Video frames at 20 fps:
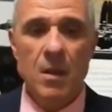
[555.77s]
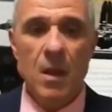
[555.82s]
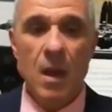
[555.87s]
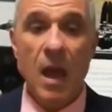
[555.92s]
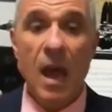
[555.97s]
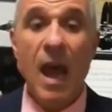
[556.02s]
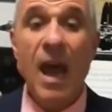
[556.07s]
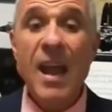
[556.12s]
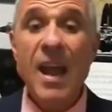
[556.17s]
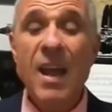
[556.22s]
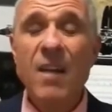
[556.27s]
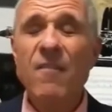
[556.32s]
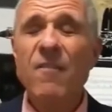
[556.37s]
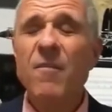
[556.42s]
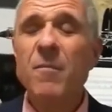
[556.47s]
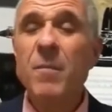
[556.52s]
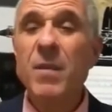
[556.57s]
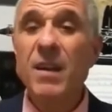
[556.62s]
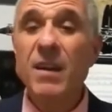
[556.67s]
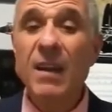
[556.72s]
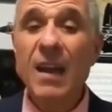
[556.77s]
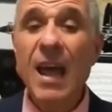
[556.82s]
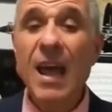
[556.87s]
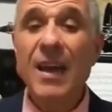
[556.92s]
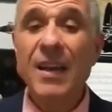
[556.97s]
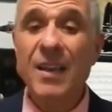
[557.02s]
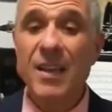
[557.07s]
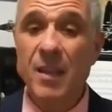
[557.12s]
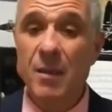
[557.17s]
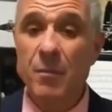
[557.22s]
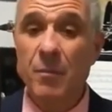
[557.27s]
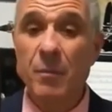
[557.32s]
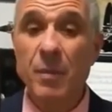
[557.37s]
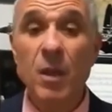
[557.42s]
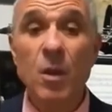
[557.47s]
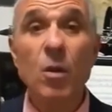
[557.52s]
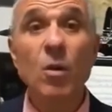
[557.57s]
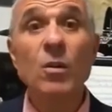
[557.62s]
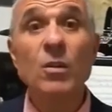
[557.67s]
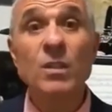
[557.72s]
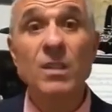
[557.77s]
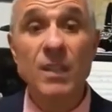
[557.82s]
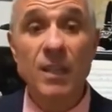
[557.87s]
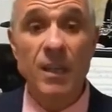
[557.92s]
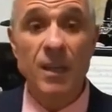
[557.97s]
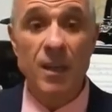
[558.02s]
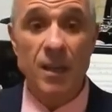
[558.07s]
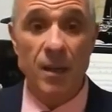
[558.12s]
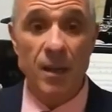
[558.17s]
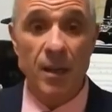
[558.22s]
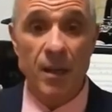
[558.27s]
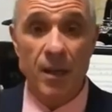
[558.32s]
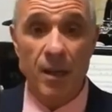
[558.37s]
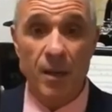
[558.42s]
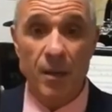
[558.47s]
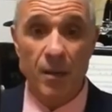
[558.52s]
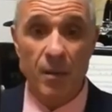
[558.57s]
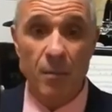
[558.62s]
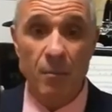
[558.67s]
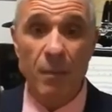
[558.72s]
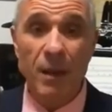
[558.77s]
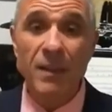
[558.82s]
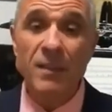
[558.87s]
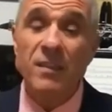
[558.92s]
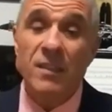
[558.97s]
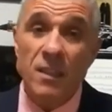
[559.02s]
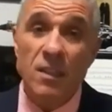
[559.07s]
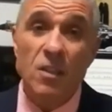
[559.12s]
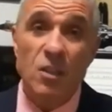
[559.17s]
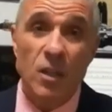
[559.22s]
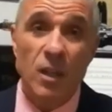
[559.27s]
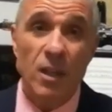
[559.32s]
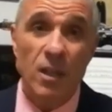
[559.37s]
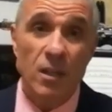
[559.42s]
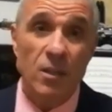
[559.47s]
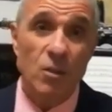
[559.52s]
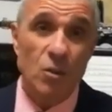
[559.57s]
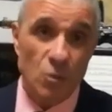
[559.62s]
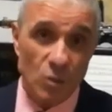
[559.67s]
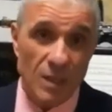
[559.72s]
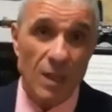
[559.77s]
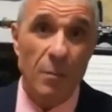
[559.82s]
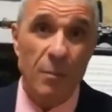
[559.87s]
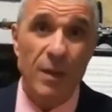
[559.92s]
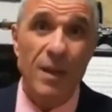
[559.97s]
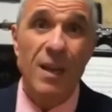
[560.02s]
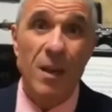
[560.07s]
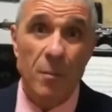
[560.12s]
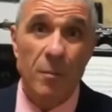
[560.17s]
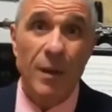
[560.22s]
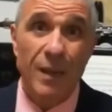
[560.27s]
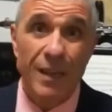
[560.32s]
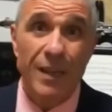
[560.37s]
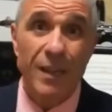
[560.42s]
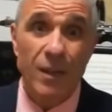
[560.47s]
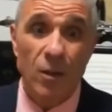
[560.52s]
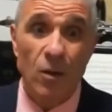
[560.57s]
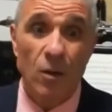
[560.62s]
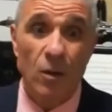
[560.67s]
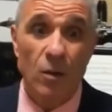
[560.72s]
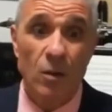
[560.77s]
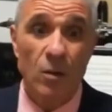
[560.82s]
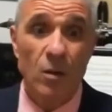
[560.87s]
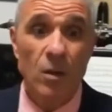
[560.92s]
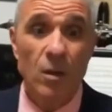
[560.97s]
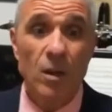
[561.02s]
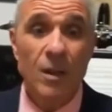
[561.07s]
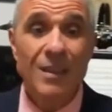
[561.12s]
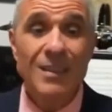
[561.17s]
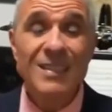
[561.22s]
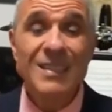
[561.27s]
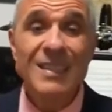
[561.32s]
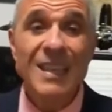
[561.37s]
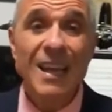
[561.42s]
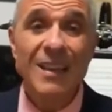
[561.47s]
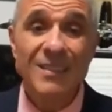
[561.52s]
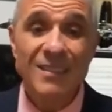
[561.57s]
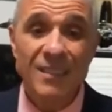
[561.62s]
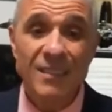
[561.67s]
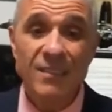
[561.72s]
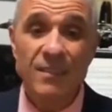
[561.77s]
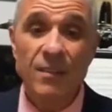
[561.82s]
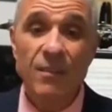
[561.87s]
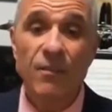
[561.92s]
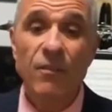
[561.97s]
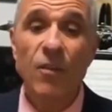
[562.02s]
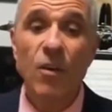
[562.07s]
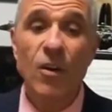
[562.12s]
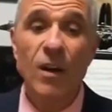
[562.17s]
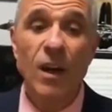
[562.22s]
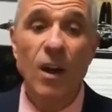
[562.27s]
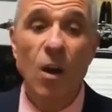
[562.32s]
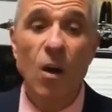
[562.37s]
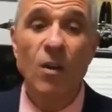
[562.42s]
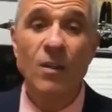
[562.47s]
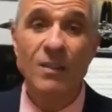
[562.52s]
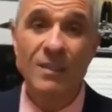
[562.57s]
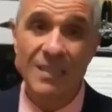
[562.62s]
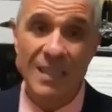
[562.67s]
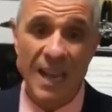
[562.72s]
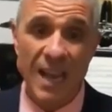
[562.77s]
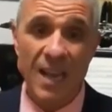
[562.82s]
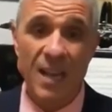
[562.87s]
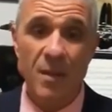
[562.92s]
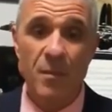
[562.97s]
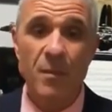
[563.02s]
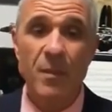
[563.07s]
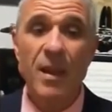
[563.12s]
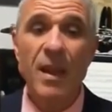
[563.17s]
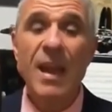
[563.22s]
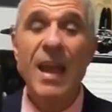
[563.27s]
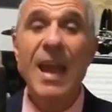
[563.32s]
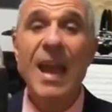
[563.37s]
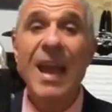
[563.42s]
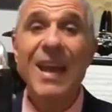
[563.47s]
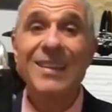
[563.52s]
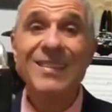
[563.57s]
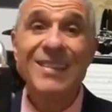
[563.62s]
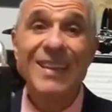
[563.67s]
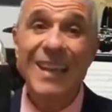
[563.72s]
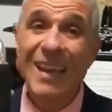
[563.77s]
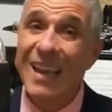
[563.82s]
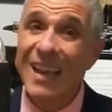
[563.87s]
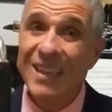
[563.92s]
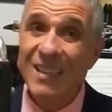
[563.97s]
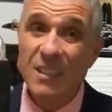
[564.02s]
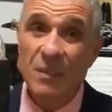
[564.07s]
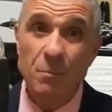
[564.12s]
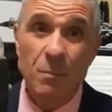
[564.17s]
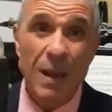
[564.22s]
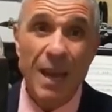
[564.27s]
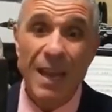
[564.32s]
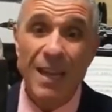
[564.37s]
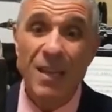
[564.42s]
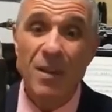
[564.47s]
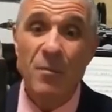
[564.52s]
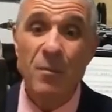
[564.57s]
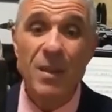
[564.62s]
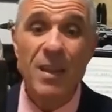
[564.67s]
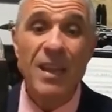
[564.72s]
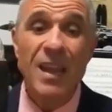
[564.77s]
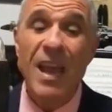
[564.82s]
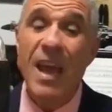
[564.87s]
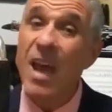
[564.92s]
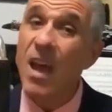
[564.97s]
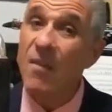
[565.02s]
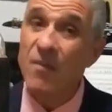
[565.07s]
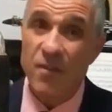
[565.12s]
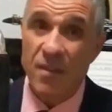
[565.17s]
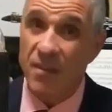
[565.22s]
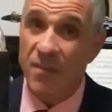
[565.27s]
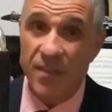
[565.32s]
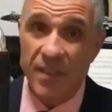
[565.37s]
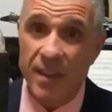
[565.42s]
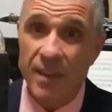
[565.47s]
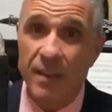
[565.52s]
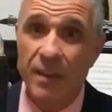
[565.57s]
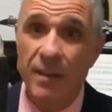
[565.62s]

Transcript: I have been lucky because my teacher, Giuseppe Garbarino, studied for a long time and explained me everything.